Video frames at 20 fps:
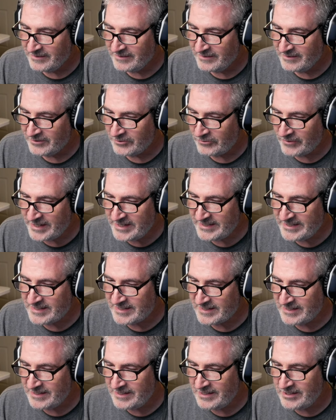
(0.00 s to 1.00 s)
Great to
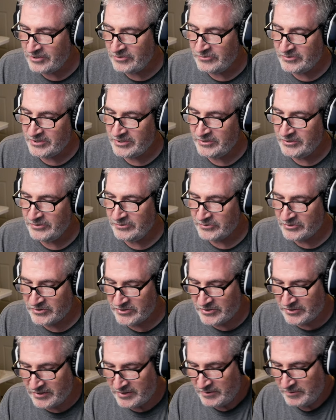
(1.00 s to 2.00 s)
see you too,
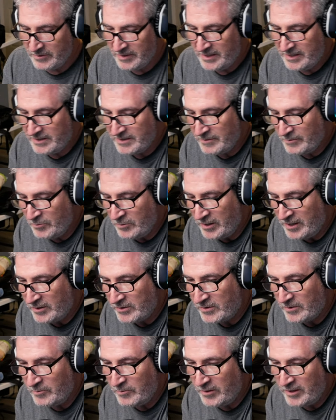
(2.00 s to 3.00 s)
sir. Welcome,
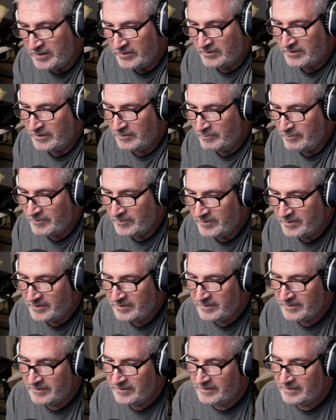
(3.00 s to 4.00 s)
welcome, welcome.
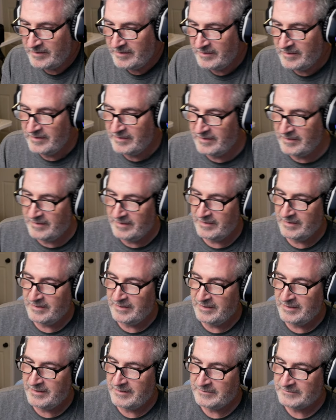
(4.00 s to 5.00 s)
Hello. Hello.
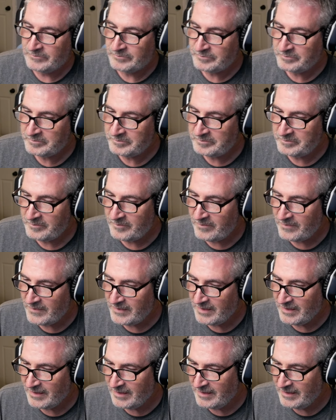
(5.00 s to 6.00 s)

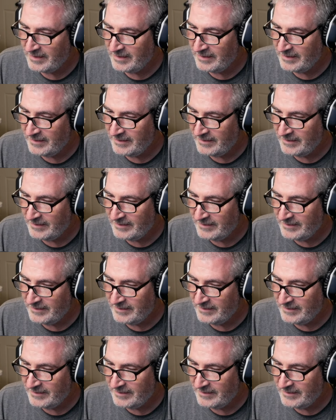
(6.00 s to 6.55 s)
Hello.